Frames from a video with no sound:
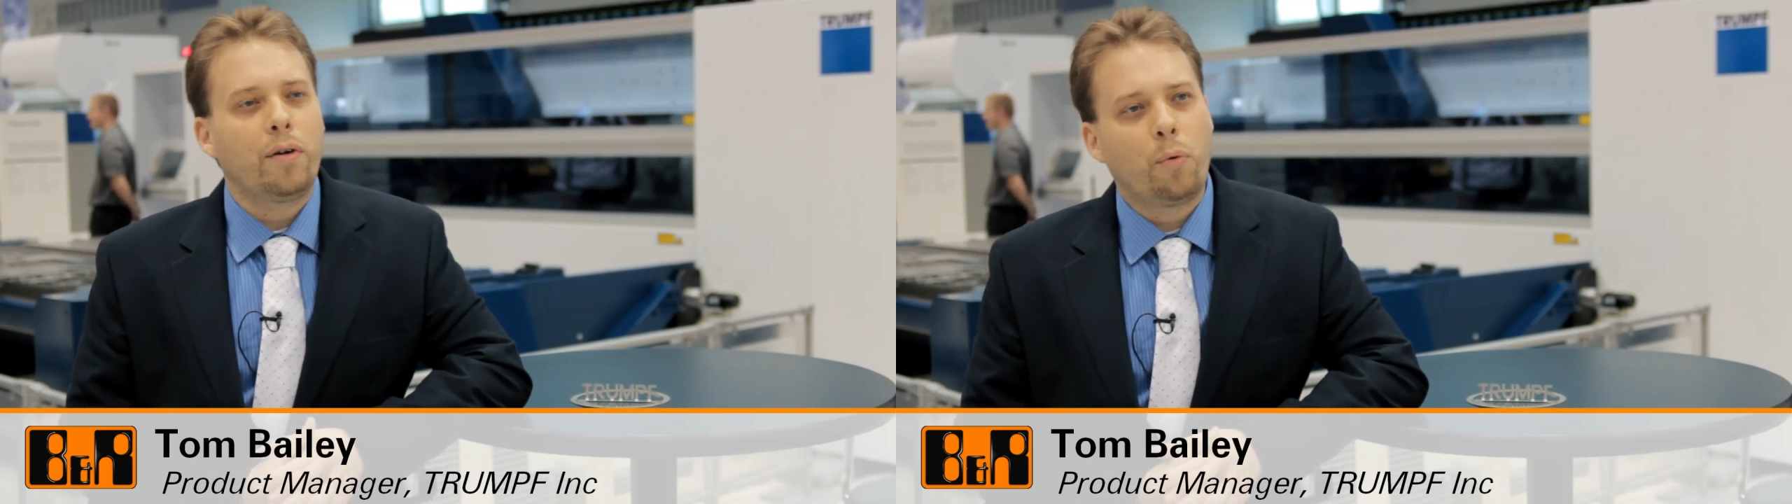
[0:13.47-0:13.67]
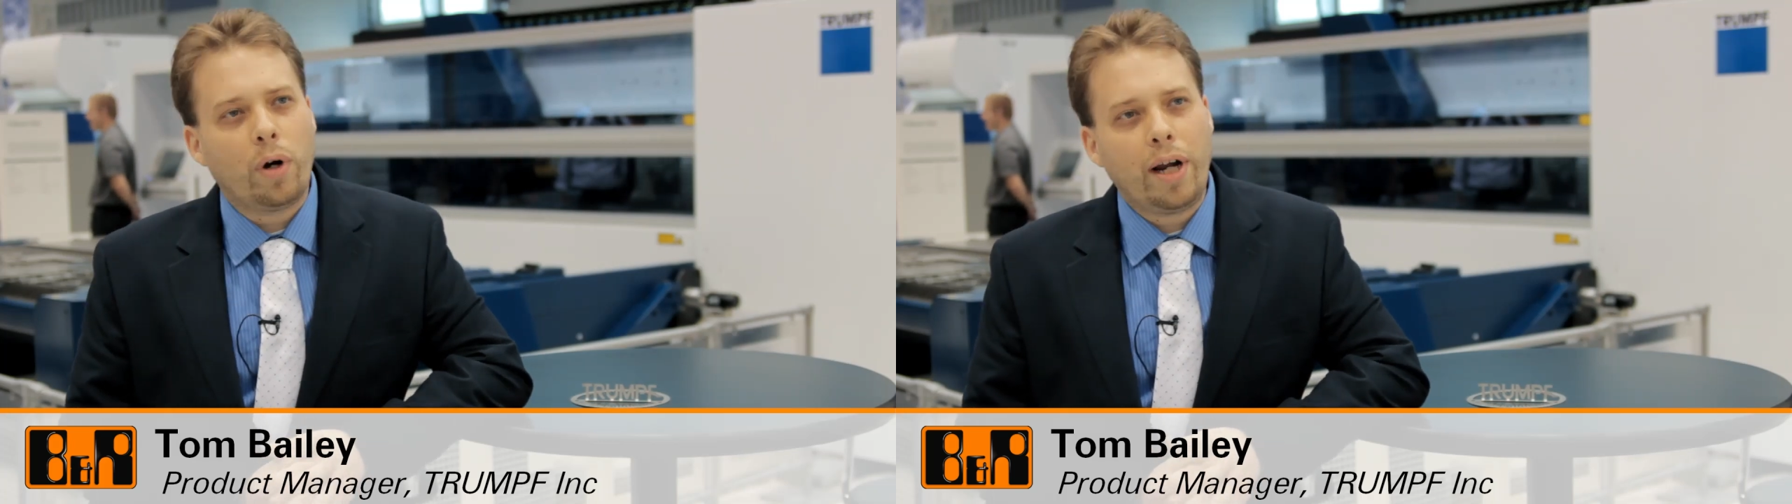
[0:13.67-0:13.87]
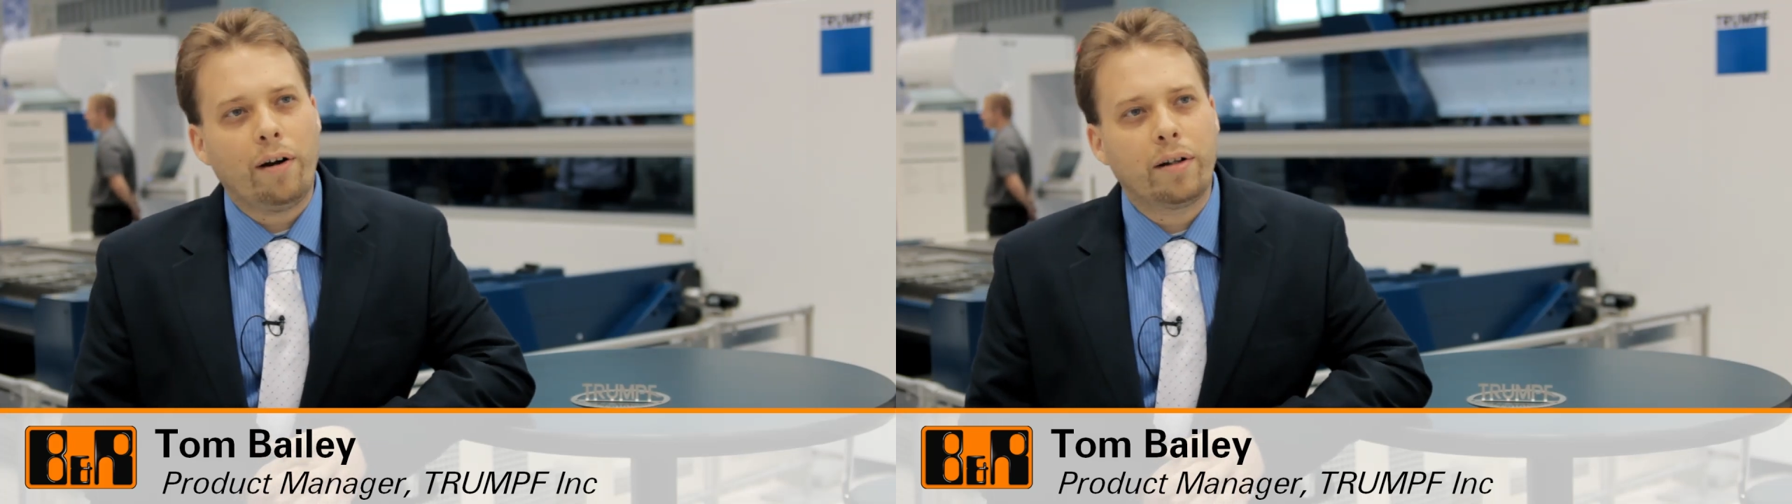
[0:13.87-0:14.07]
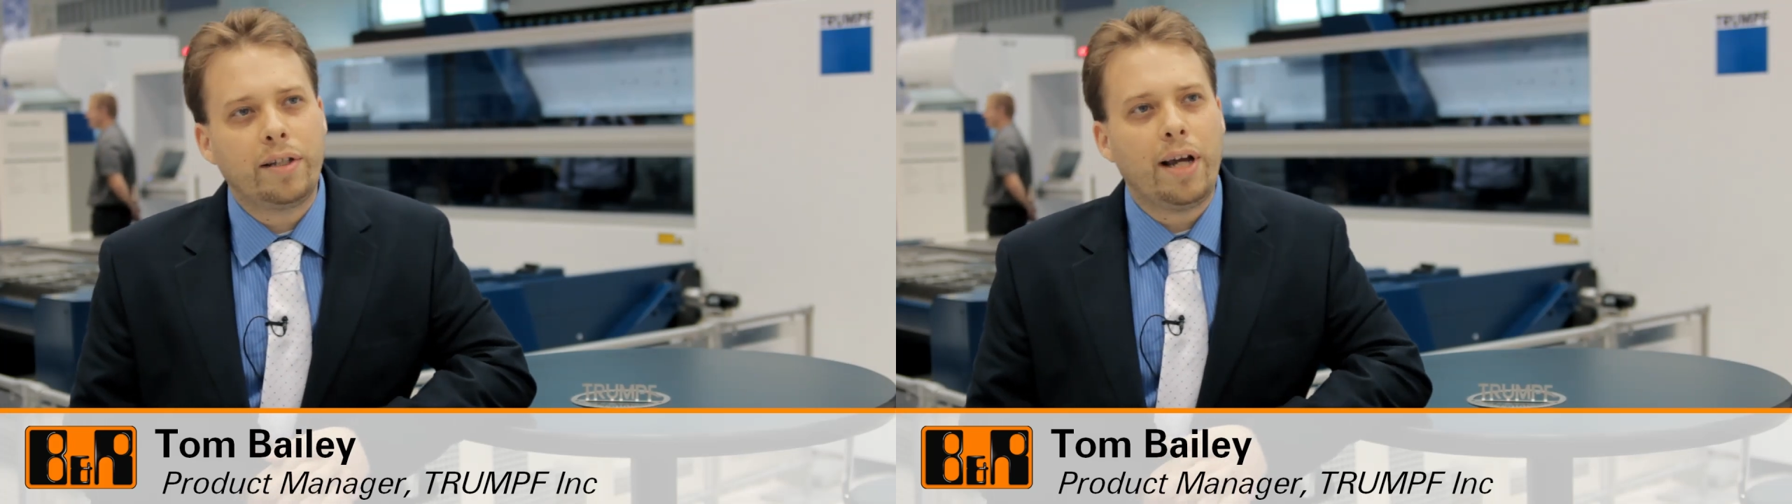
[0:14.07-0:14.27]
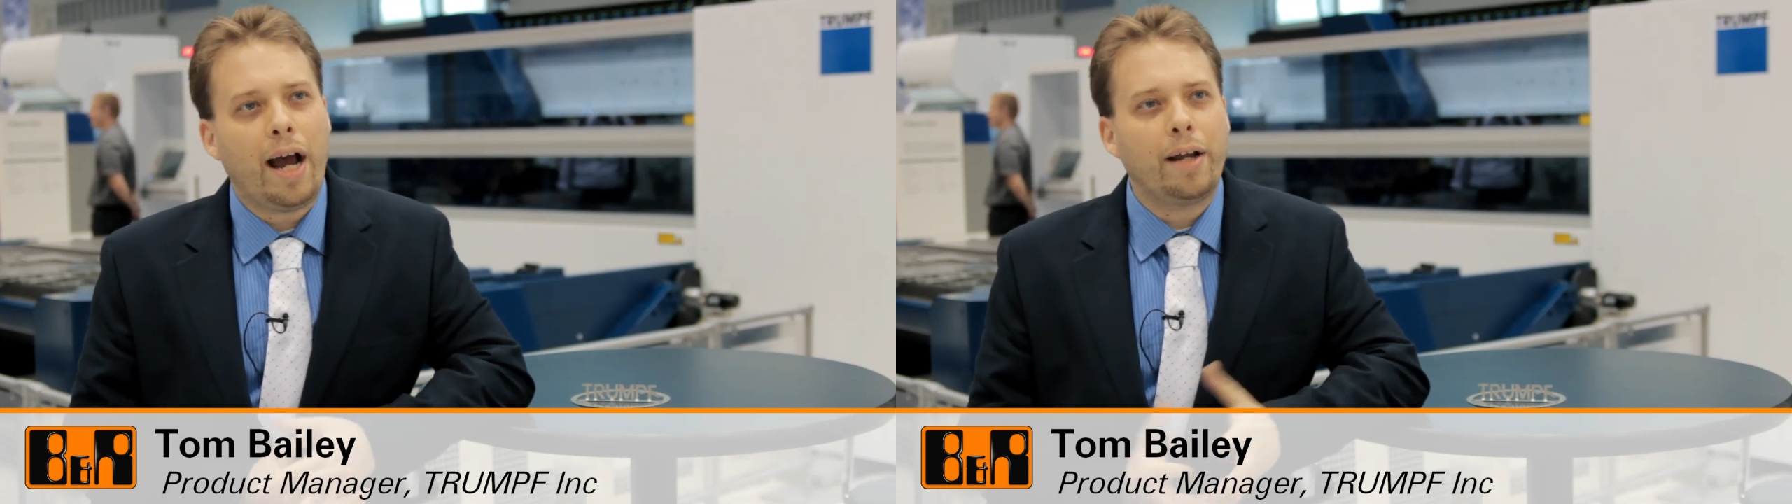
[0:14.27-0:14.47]
We're here at
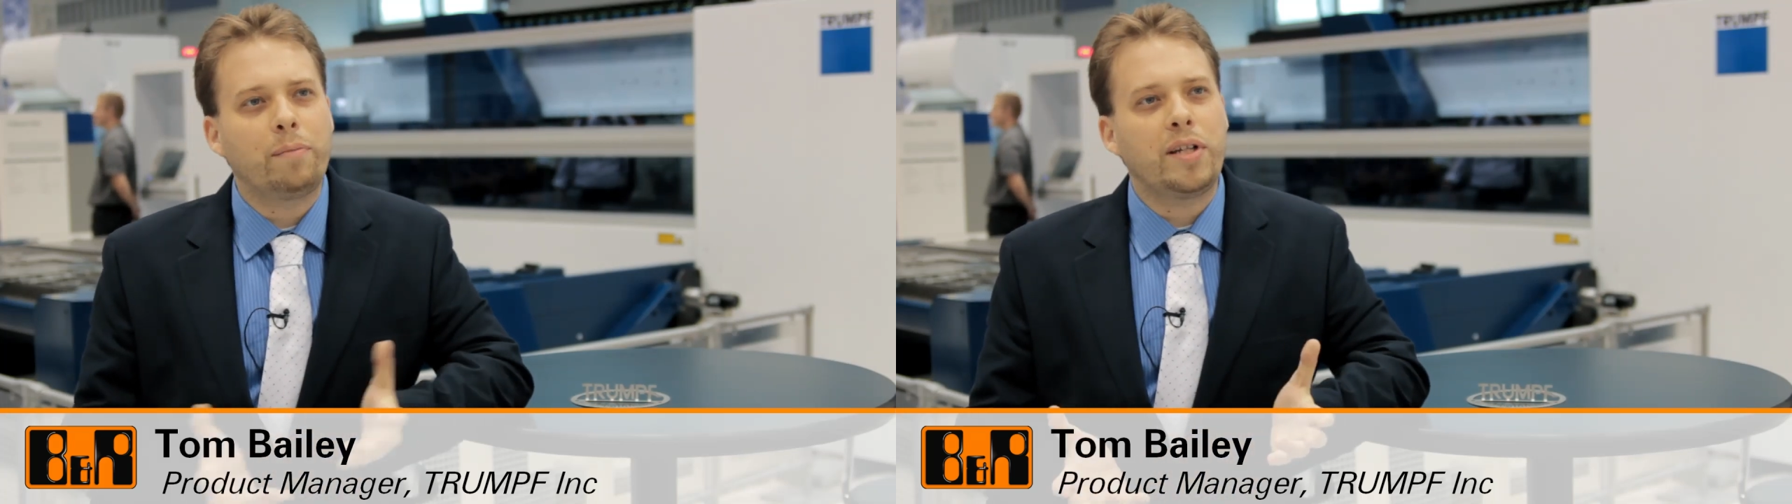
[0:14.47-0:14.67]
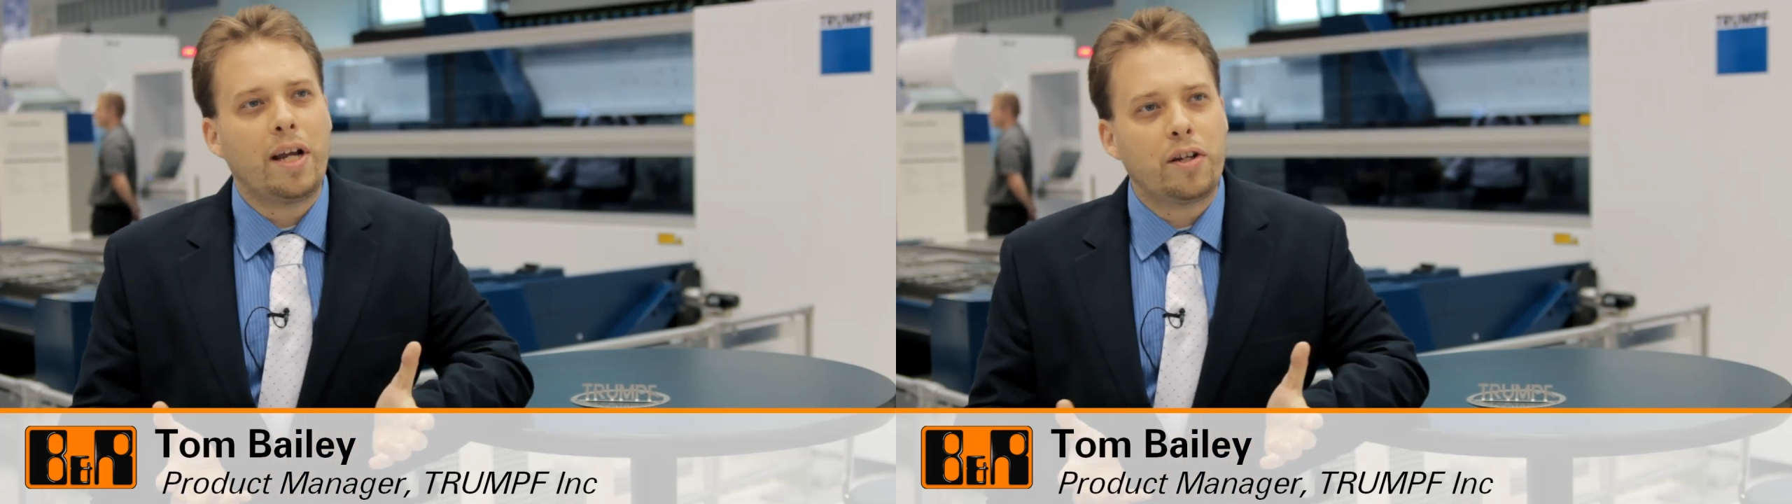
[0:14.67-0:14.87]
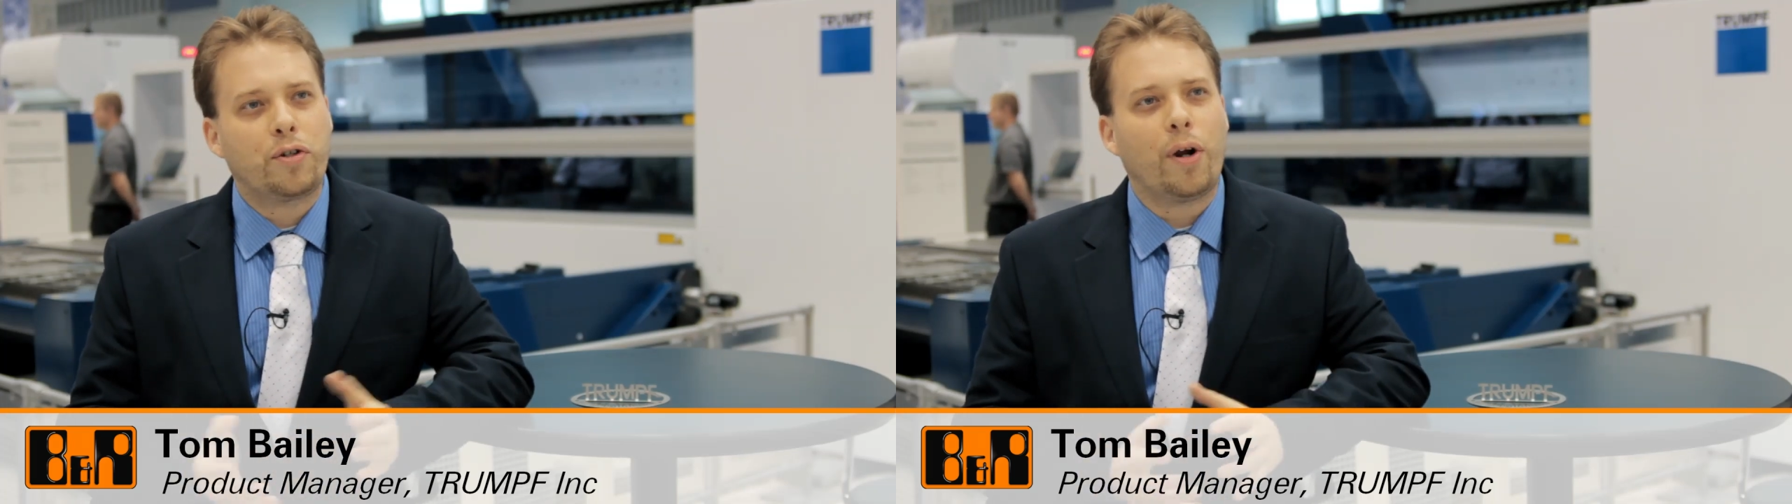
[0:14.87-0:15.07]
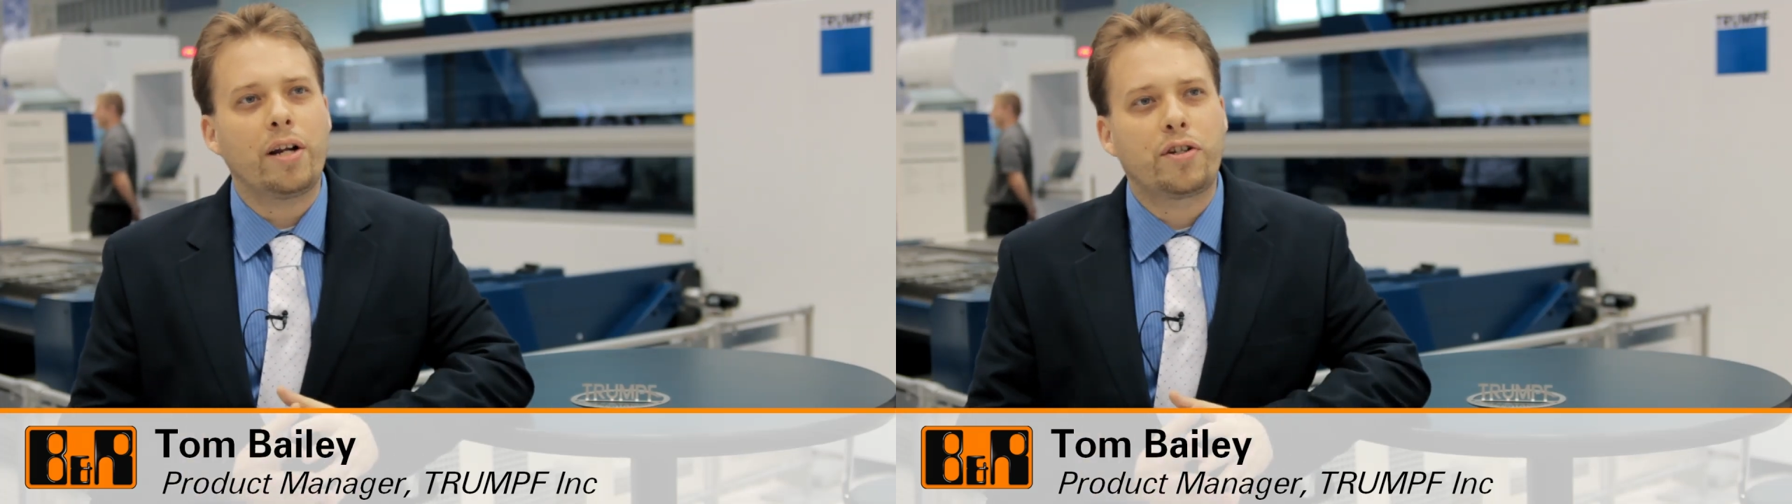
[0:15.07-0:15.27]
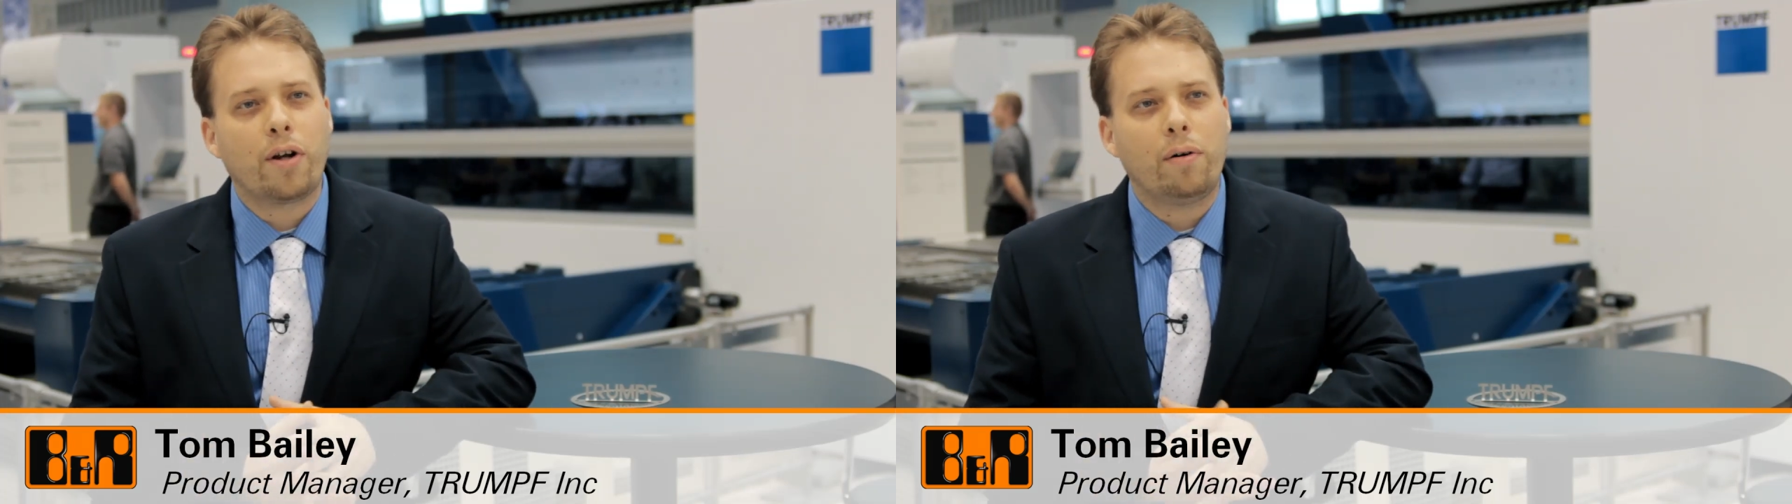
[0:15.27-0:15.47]
the IMTS
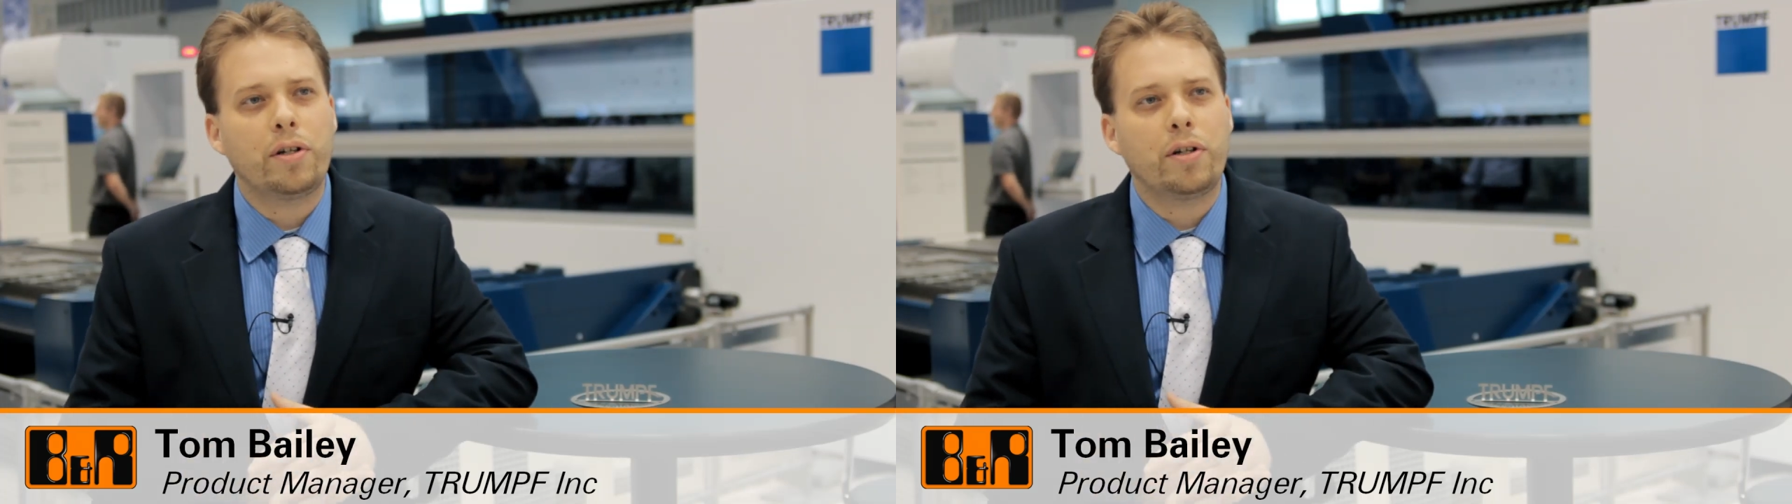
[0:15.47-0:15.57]
Trade Show